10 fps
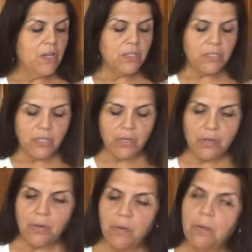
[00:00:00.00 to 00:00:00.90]

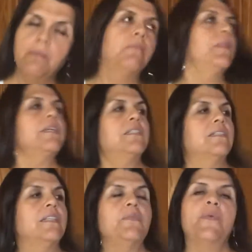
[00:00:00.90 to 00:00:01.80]
So
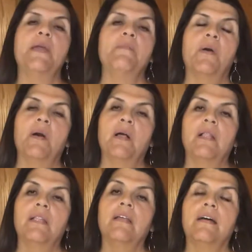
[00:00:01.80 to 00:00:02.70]
Plexus lean whey
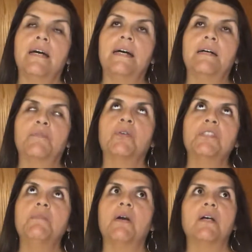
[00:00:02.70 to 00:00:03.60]
ball,
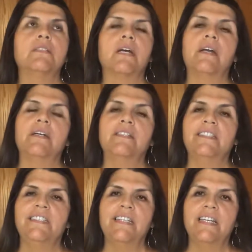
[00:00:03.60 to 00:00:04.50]
protein balls are
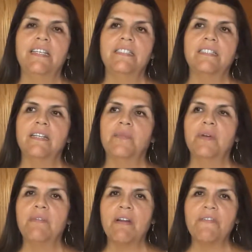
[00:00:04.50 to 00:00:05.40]
just
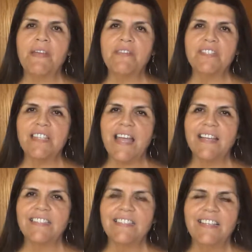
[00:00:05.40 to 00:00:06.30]
one of our favorite
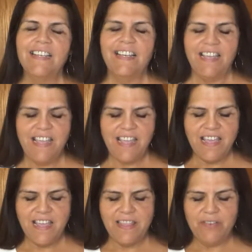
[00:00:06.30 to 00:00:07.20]
snacks,
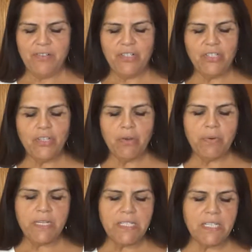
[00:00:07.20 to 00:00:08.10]
and they're just
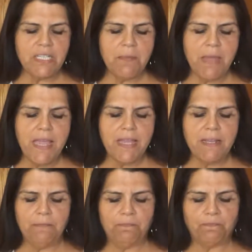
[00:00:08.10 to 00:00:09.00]
so easy to
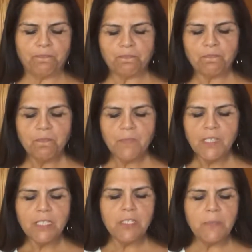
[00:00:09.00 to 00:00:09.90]
make,
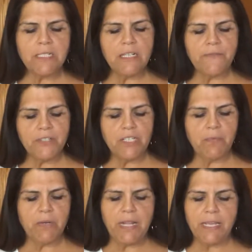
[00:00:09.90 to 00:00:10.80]
especially for
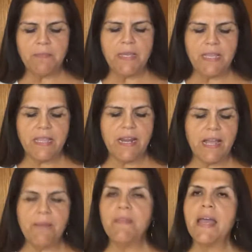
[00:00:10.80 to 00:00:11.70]
someone like me that
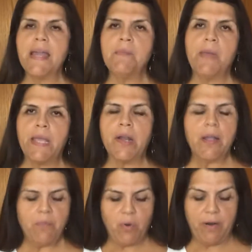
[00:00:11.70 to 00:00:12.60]
I'm not a baker,
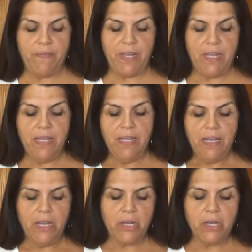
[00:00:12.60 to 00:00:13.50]
I'm more of a
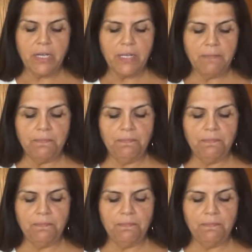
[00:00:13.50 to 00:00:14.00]
cook.